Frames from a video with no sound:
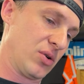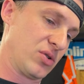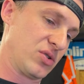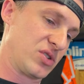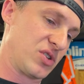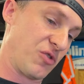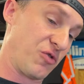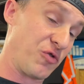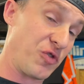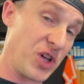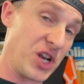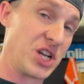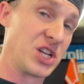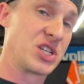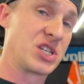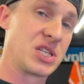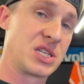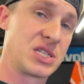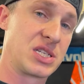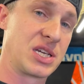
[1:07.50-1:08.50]
To
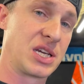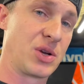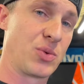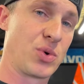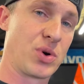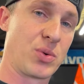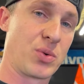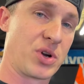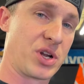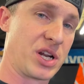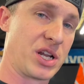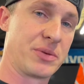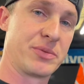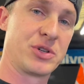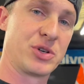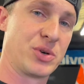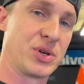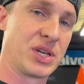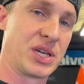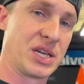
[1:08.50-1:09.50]
finish this thing, what we're gonna
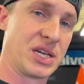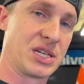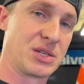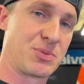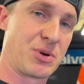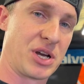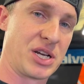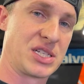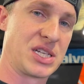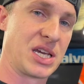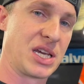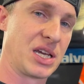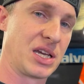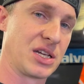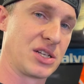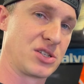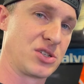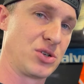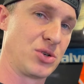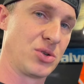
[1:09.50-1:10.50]
doing is probably taking
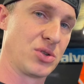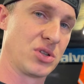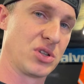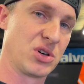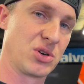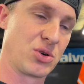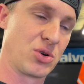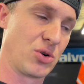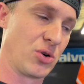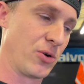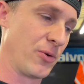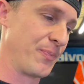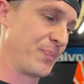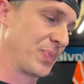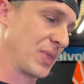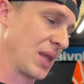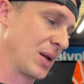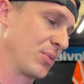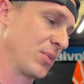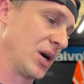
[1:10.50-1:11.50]
it to the local
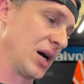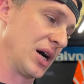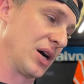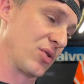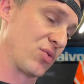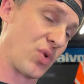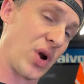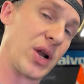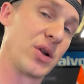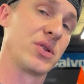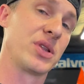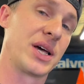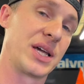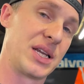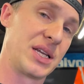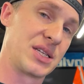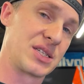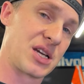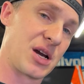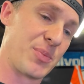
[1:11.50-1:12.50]
Rhino
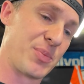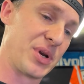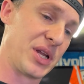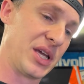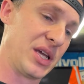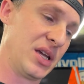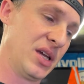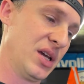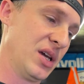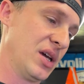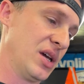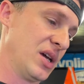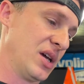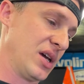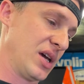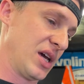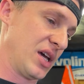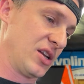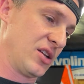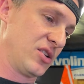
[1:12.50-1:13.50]
Linings company
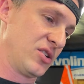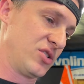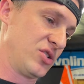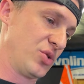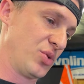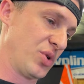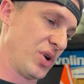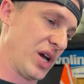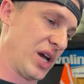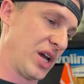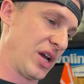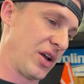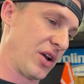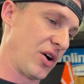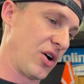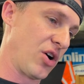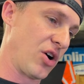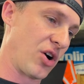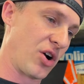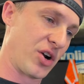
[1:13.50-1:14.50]
and do a
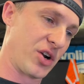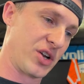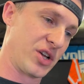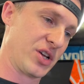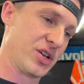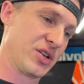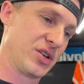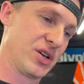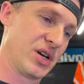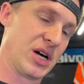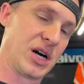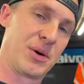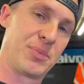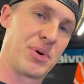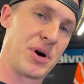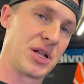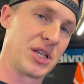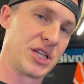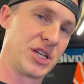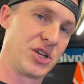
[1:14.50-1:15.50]
hard
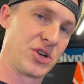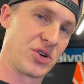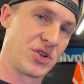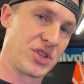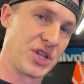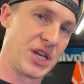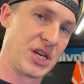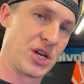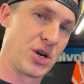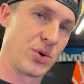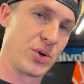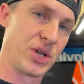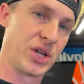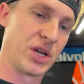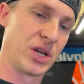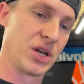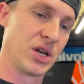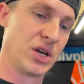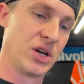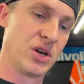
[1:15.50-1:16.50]
polyurethane
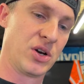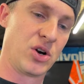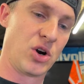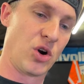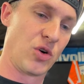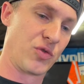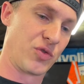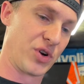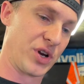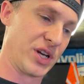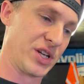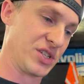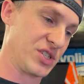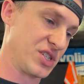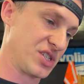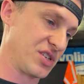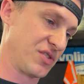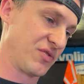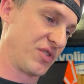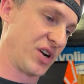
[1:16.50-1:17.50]
coating over it,
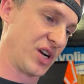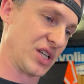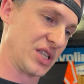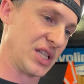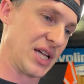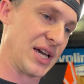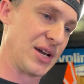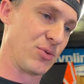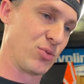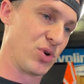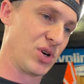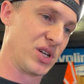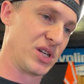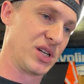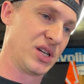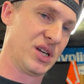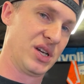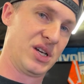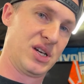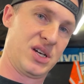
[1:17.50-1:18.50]
just a very light
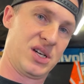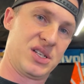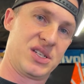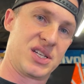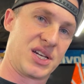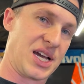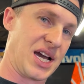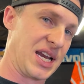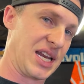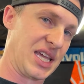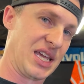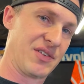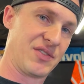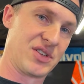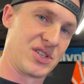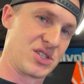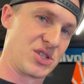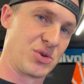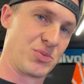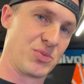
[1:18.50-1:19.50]
one, to kind of give
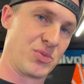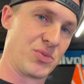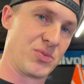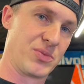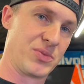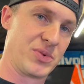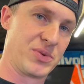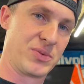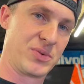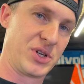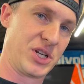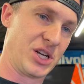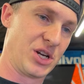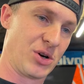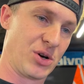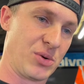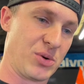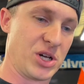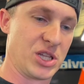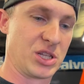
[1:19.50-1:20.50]
it some, a
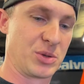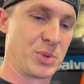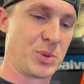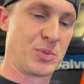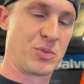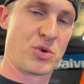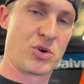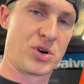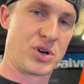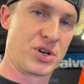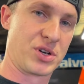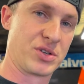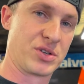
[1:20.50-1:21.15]
little bit more